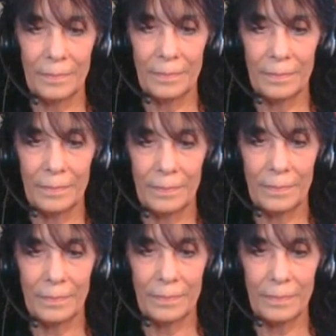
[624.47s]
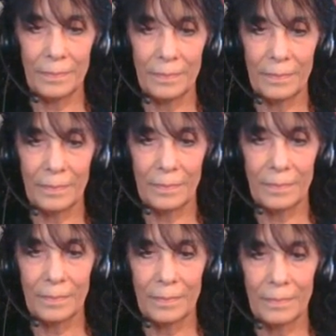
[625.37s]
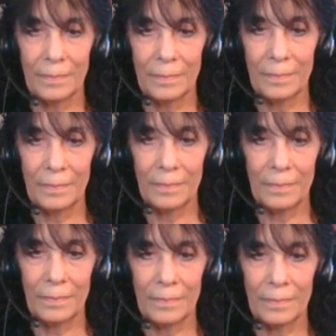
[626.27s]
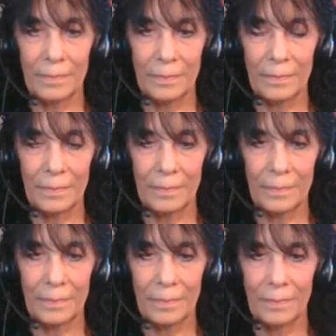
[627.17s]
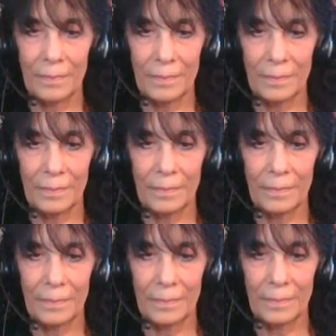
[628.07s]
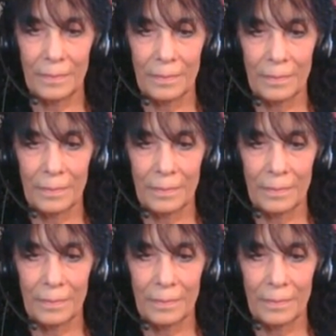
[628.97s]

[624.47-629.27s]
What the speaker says: [no speech]